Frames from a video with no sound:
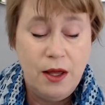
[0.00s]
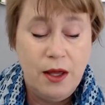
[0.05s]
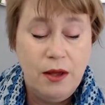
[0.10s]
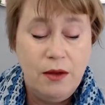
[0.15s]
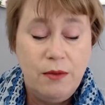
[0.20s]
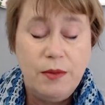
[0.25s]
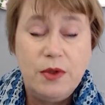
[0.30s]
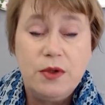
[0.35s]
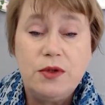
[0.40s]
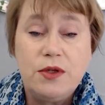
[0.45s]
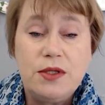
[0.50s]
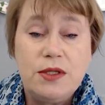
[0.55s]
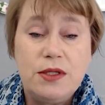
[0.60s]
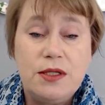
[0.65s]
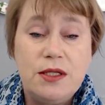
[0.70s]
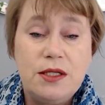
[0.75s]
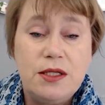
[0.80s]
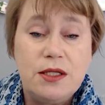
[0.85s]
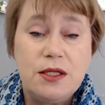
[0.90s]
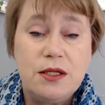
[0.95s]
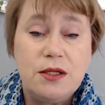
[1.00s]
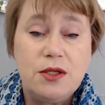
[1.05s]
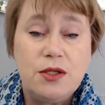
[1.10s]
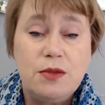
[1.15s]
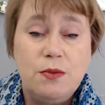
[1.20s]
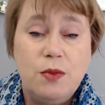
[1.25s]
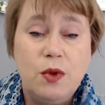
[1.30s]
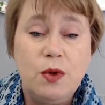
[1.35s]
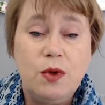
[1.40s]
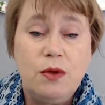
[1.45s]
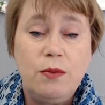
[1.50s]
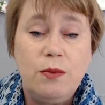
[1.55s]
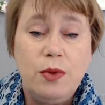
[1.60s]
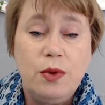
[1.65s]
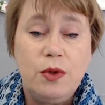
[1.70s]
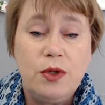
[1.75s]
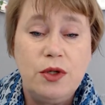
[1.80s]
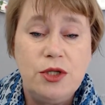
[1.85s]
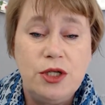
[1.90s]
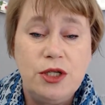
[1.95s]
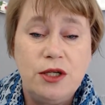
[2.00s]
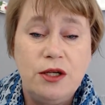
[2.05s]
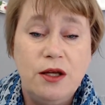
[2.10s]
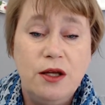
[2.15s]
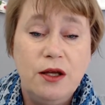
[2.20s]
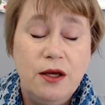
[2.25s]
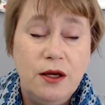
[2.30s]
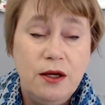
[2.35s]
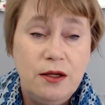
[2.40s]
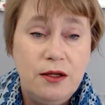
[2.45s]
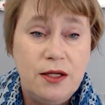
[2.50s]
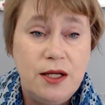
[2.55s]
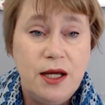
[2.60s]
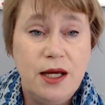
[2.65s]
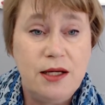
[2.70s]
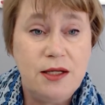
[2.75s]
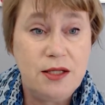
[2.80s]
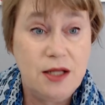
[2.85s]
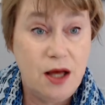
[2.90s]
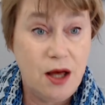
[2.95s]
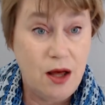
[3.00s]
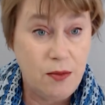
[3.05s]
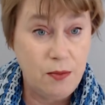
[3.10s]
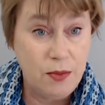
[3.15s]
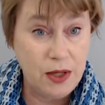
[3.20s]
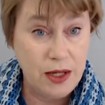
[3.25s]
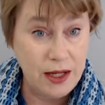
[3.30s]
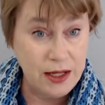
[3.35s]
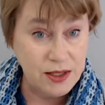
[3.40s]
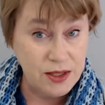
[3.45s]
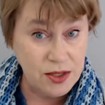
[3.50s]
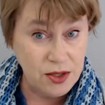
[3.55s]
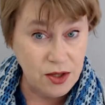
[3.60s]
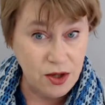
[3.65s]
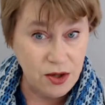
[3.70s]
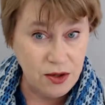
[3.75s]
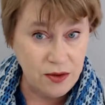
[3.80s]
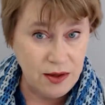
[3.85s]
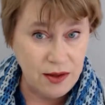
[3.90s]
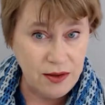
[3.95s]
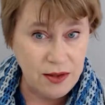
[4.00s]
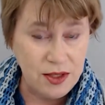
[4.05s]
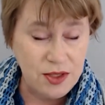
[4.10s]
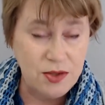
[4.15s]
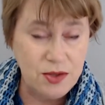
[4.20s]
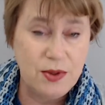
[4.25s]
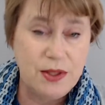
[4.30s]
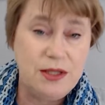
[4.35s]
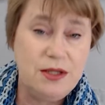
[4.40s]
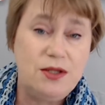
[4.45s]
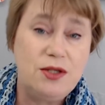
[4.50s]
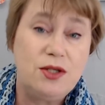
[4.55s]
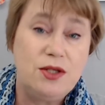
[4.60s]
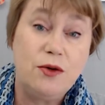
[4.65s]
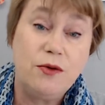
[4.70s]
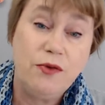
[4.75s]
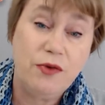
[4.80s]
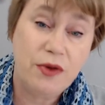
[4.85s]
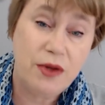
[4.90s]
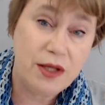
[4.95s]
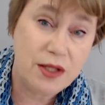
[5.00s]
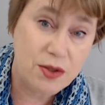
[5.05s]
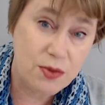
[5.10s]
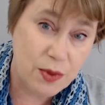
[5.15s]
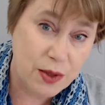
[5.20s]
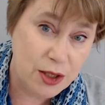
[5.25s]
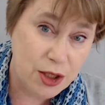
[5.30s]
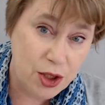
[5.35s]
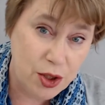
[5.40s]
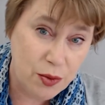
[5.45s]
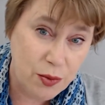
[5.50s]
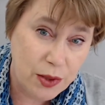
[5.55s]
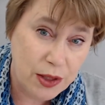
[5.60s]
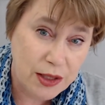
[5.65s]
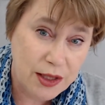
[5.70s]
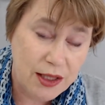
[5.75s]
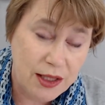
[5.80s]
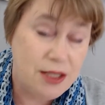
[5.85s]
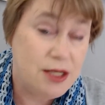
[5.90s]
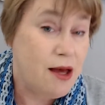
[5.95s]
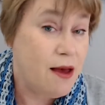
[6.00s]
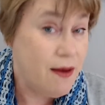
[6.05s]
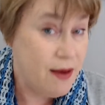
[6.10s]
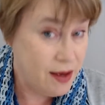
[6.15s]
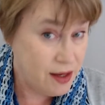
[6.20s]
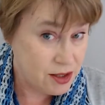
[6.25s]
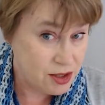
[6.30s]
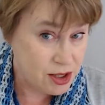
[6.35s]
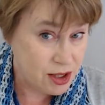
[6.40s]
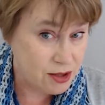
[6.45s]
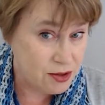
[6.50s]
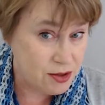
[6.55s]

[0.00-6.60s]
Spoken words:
because this small border takes up less yarn than this one. So for this one, you will need 800